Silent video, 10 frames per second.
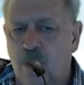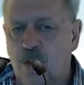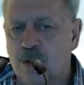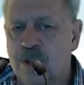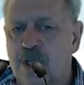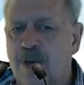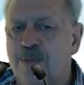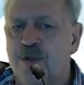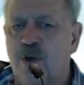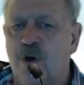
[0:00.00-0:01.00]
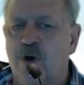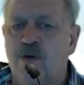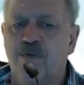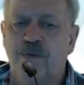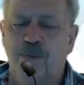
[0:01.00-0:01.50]
all types
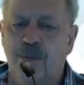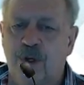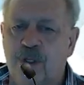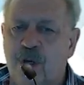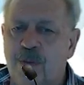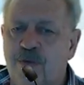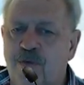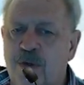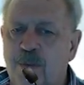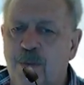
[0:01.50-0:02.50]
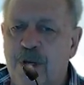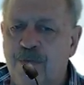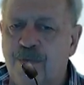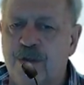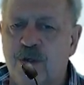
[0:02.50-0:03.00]
of retirement fund
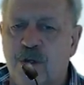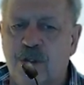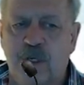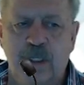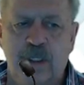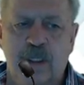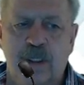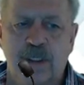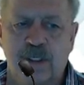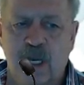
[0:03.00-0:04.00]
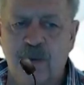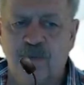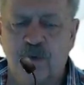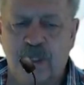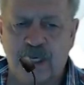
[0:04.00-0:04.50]
benefits are treated the same
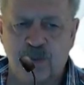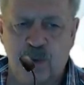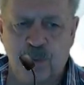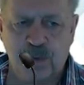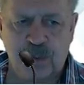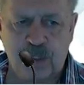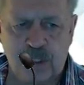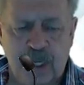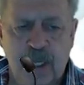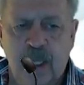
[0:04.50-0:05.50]
for tax purposes.